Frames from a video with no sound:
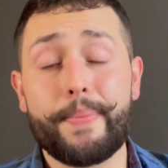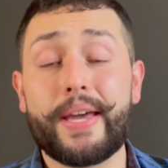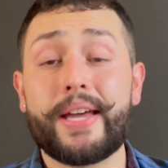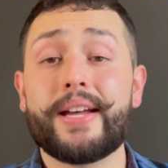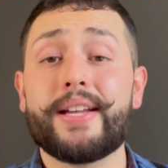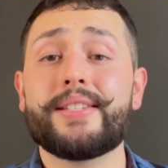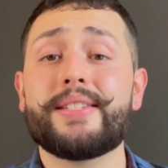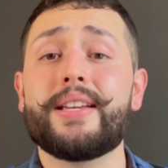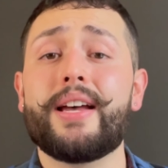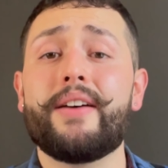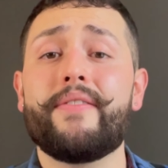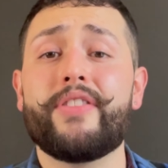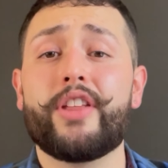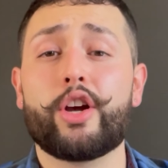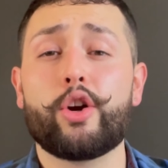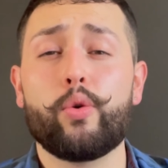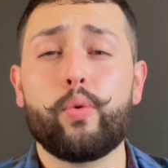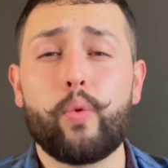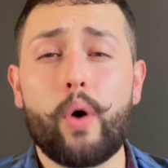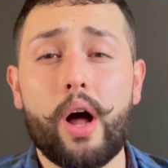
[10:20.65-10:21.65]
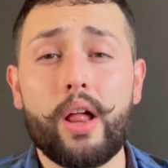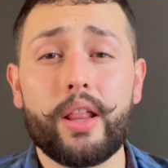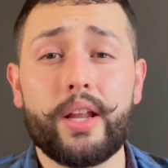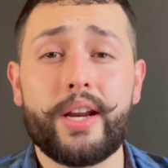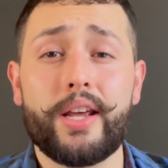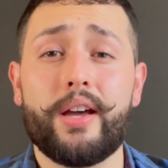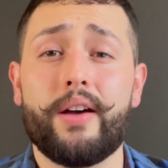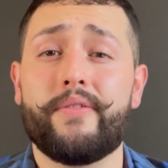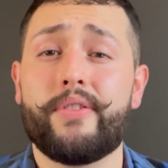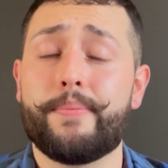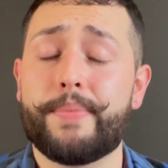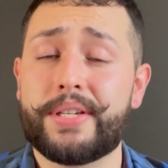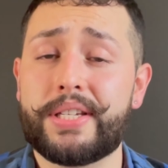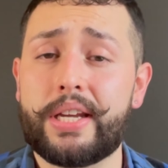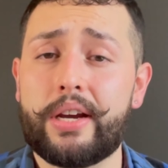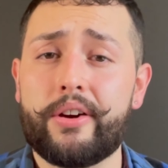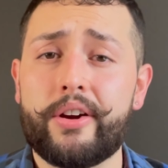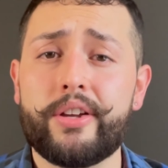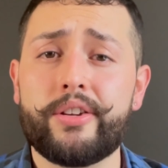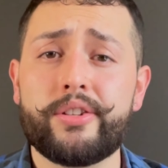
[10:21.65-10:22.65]
Because of the quality of the
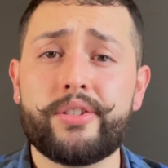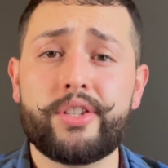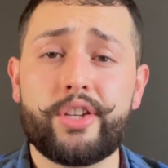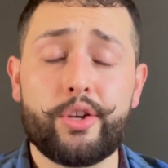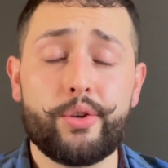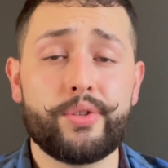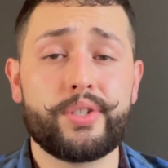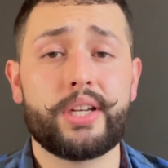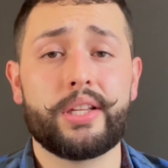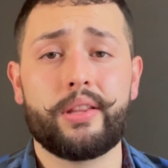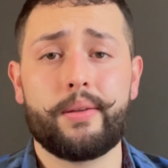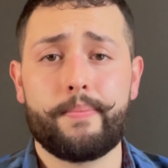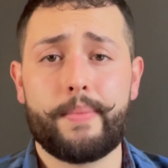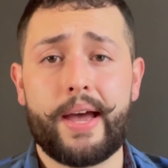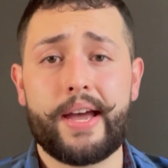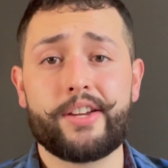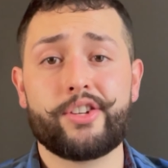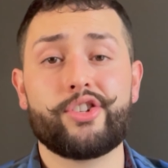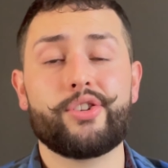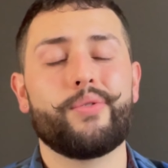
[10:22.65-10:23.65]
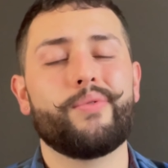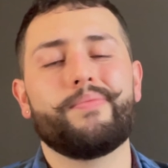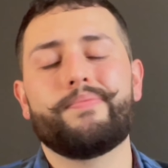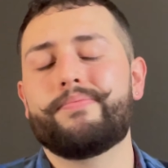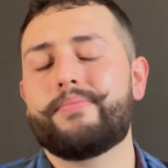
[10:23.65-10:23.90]
materials used in the mesh,